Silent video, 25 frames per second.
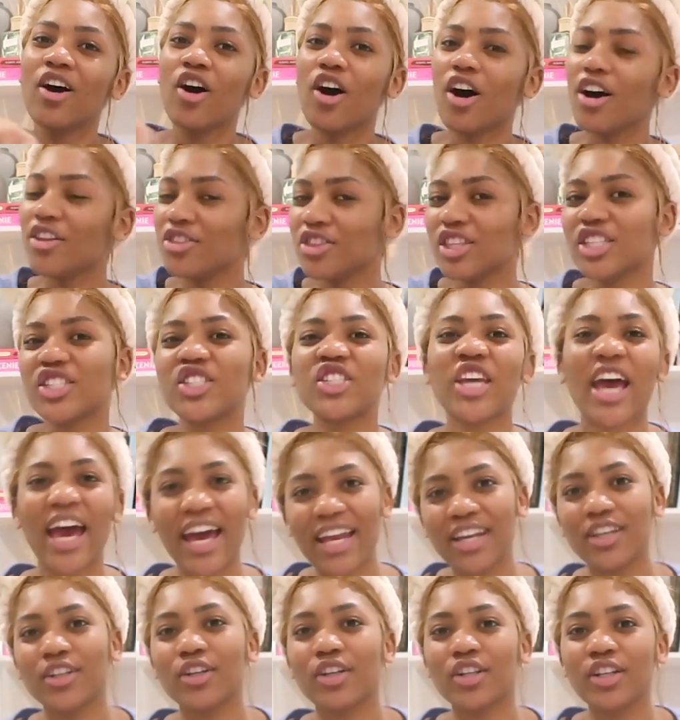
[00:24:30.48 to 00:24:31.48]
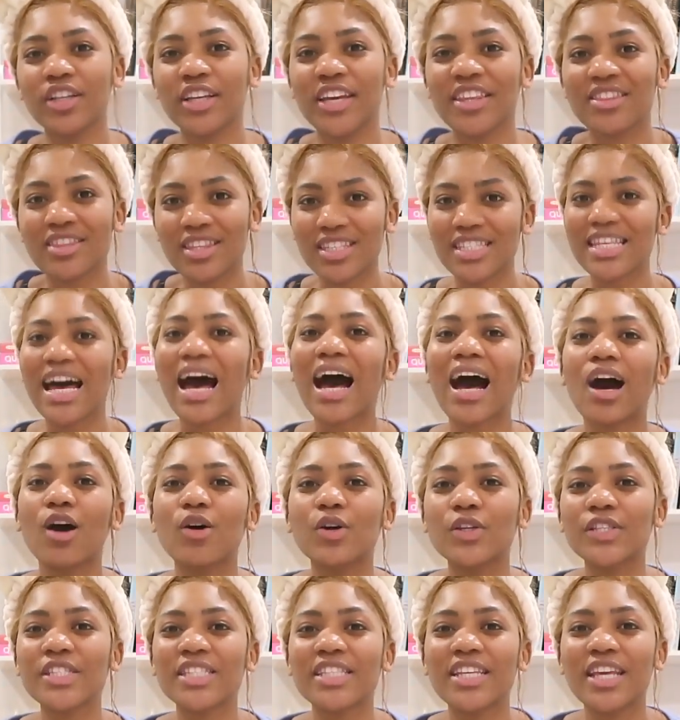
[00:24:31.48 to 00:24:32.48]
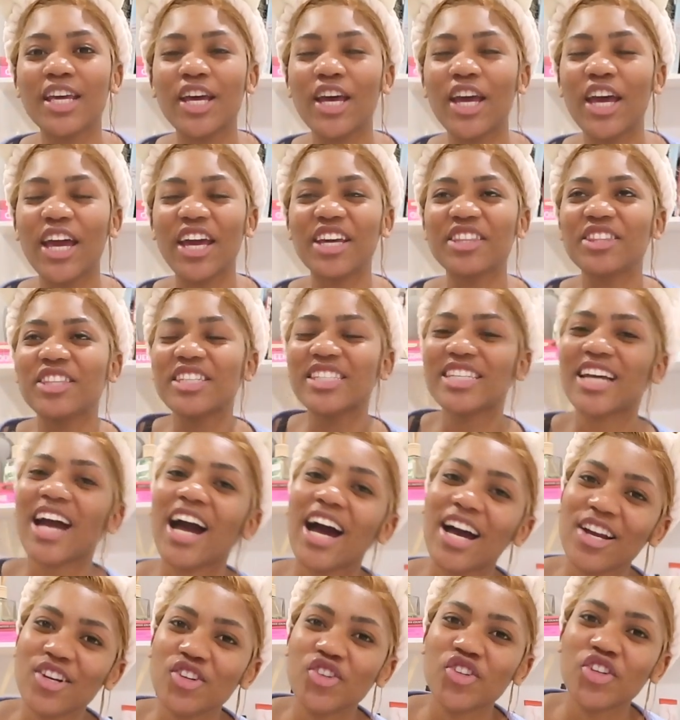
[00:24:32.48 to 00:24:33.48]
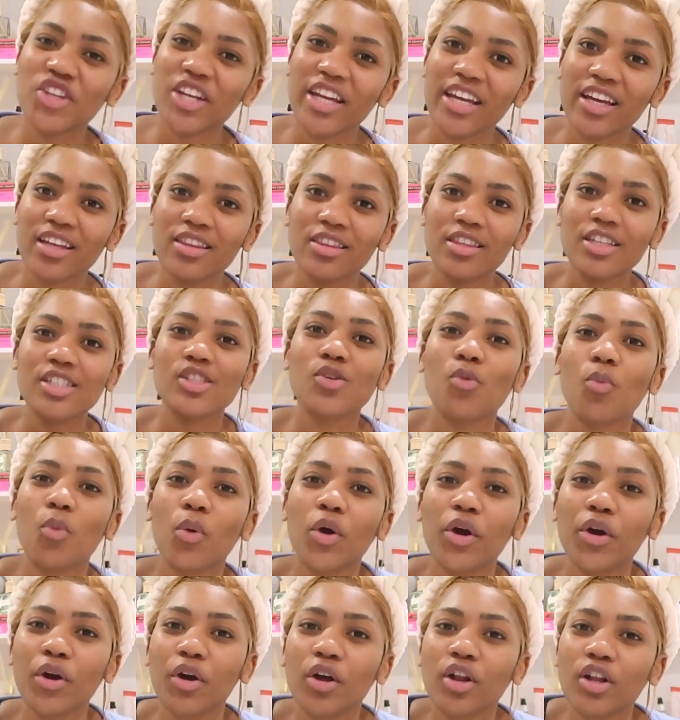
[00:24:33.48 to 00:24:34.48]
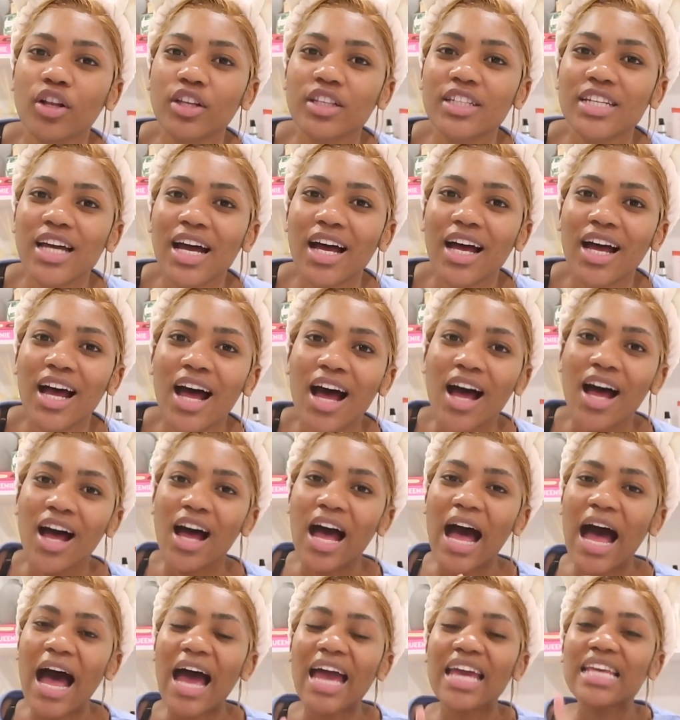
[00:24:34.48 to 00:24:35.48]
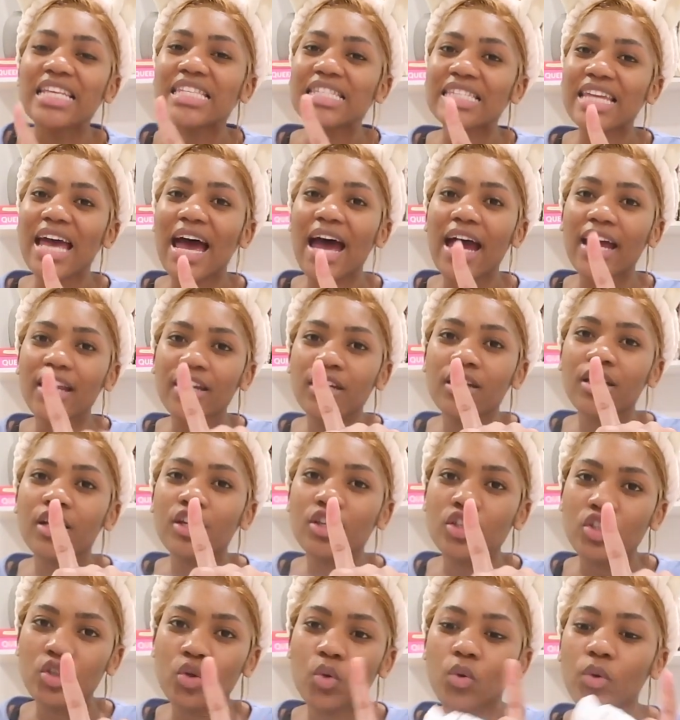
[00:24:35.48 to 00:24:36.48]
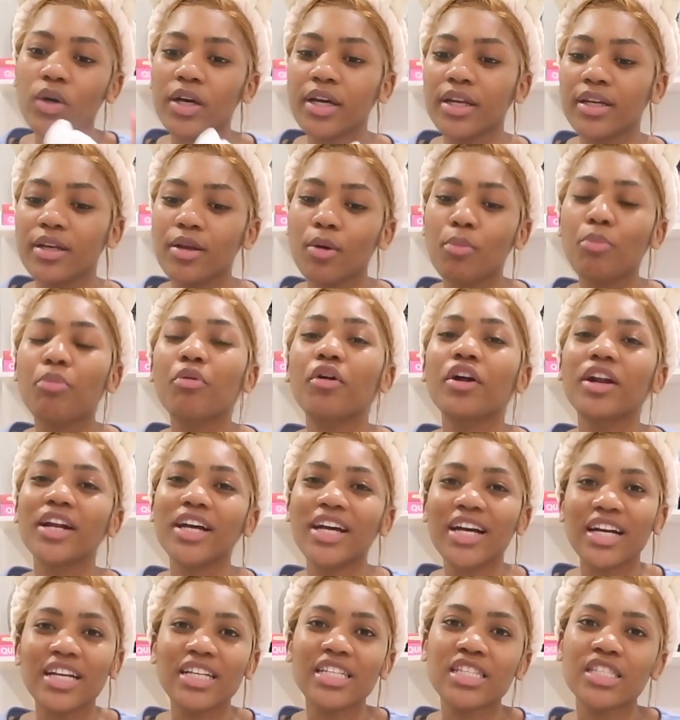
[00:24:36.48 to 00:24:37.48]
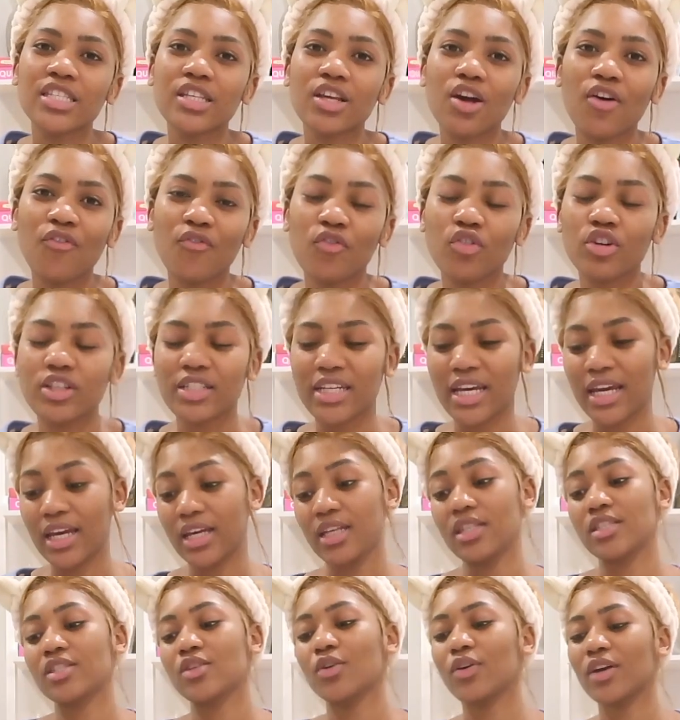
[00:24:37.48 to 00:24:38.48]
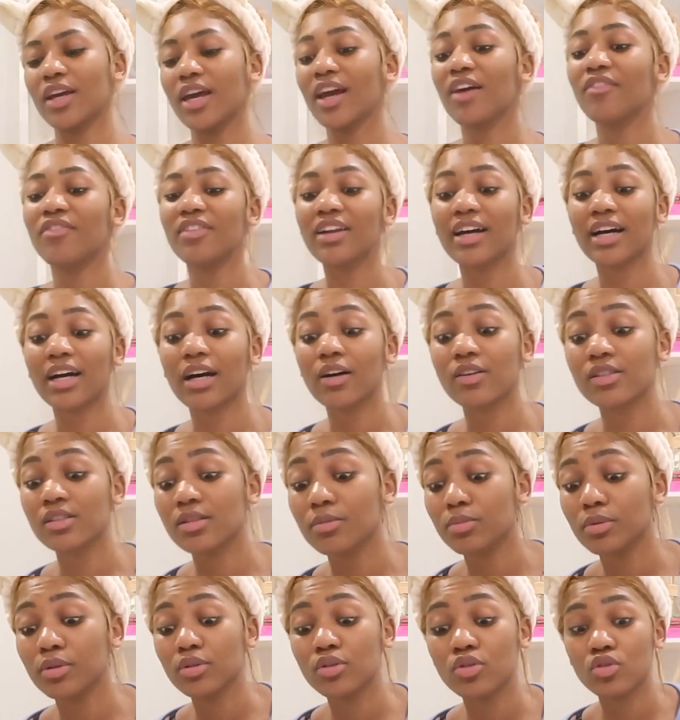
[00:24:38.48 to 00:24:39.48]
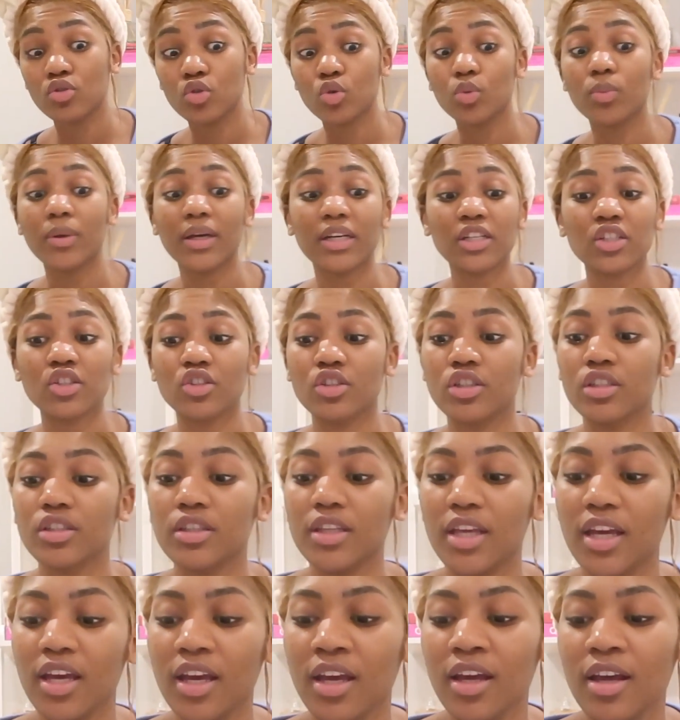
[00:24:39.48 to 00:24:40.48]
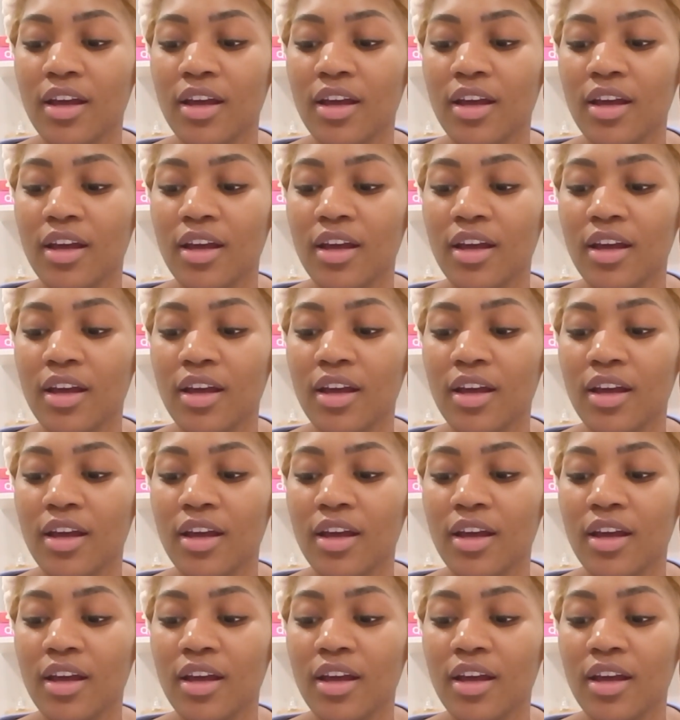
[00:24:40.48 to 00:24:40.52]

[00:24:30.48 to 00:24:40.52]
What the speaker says: on this channel, in this house, in this country, in this world. I stand Squin products for days. Okay, I feel like I was a bit too passionate there.